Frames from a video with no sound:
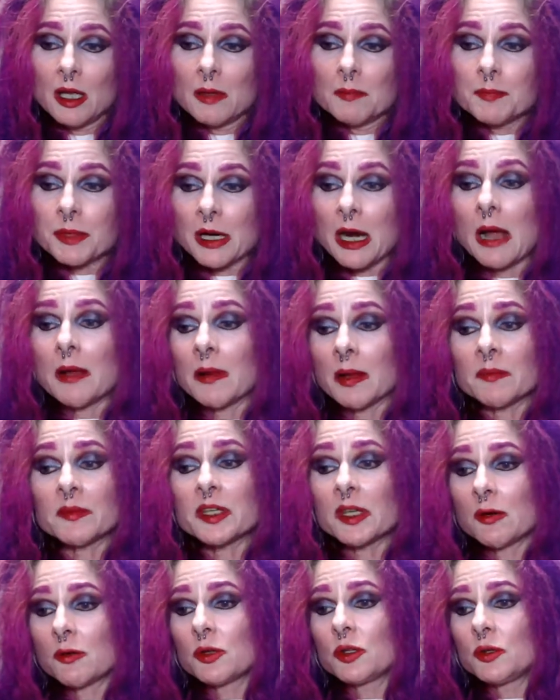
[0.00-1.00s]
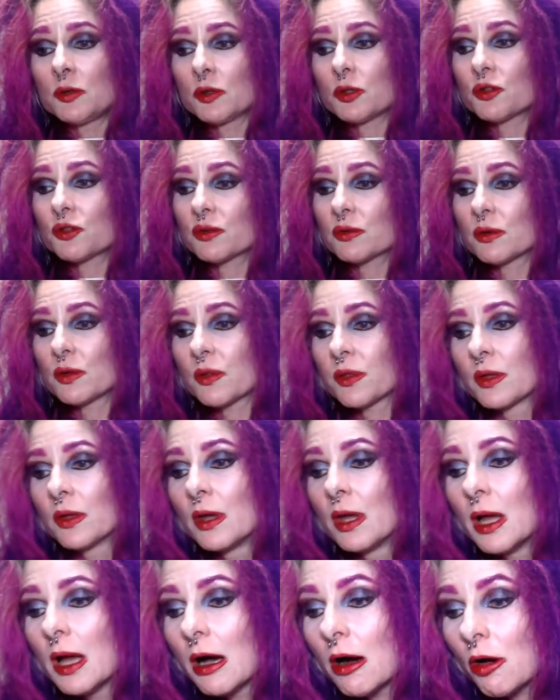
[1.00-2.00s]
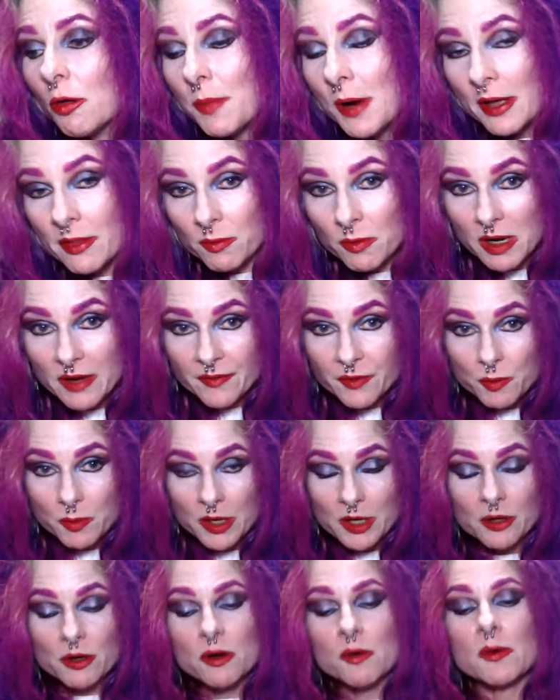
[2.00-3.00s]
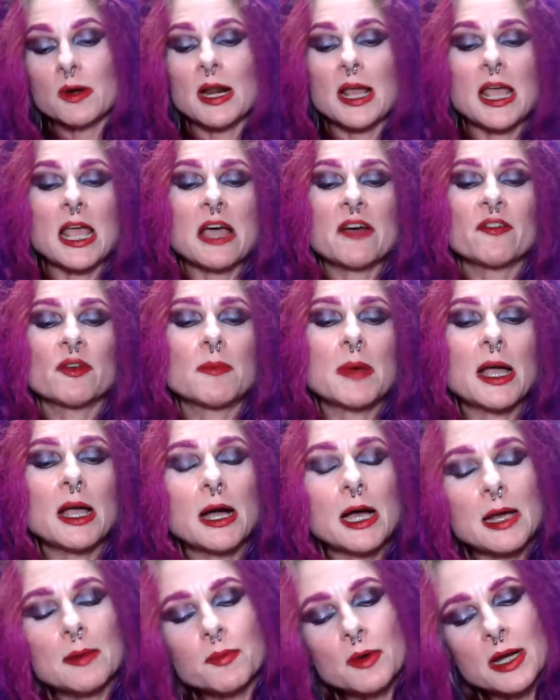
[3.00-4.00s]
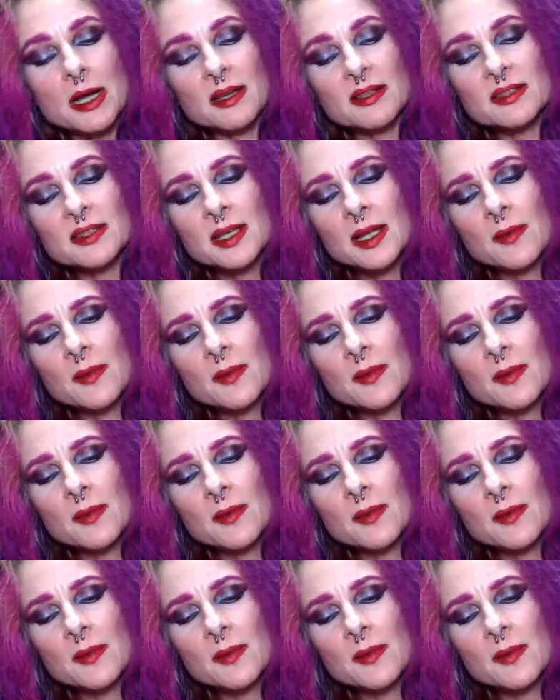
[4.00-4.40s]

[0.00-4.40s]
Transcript: but I- I'm telling you the truth. Oh, by the way, if you want to know what I have on my eyebrows,